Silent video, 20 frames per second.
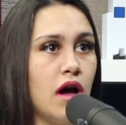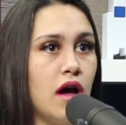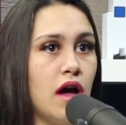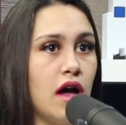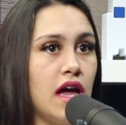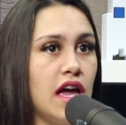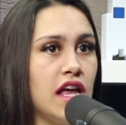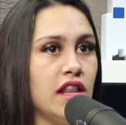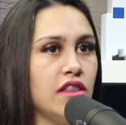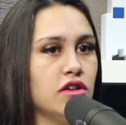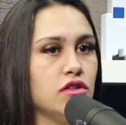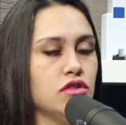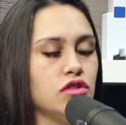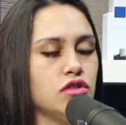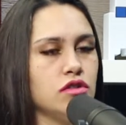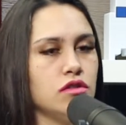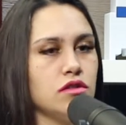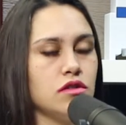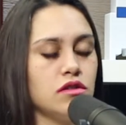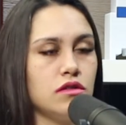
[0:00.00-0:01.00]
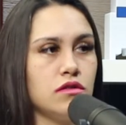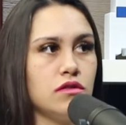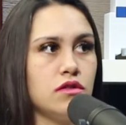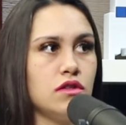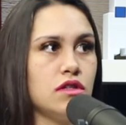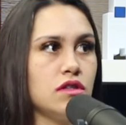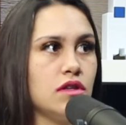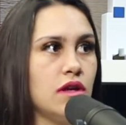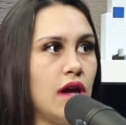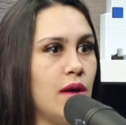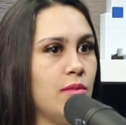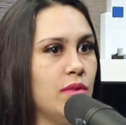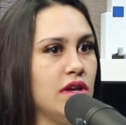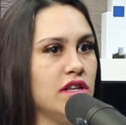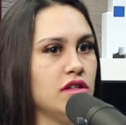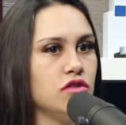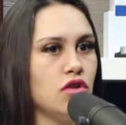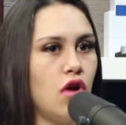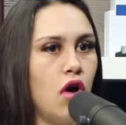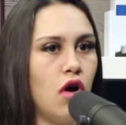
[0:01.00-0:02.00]
and there's,
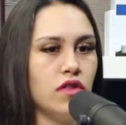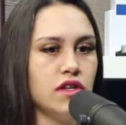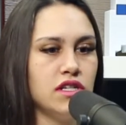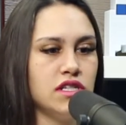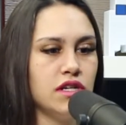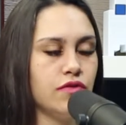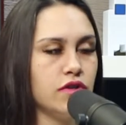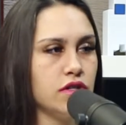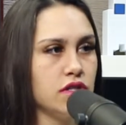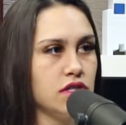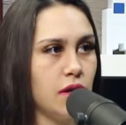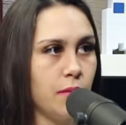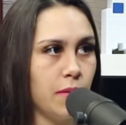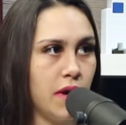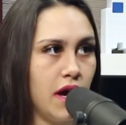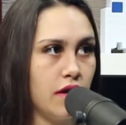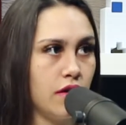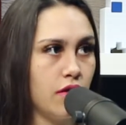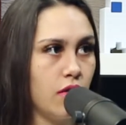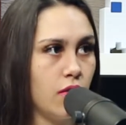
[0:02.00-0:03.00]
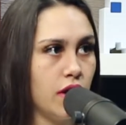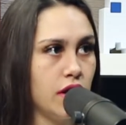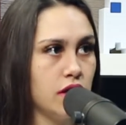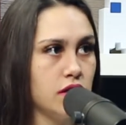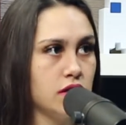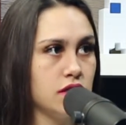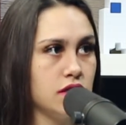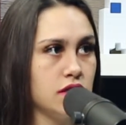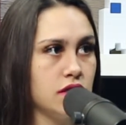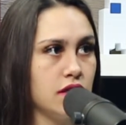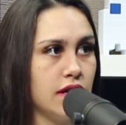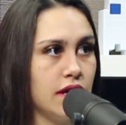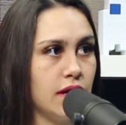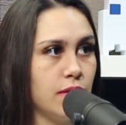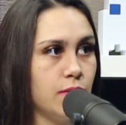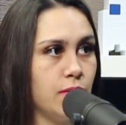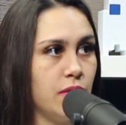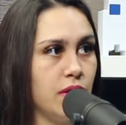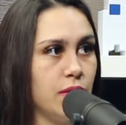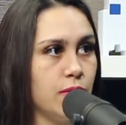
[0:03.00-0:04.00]
all these different subcategories
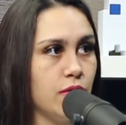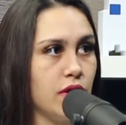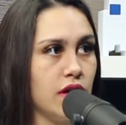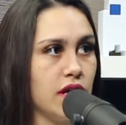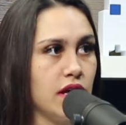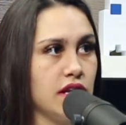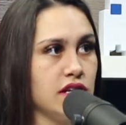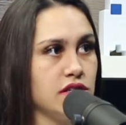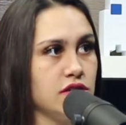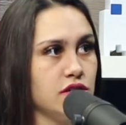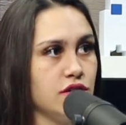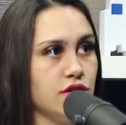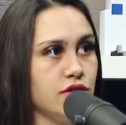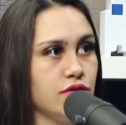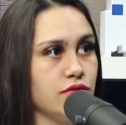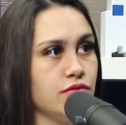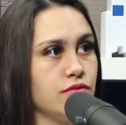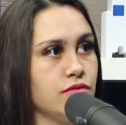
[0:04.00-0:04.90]
that people can get into.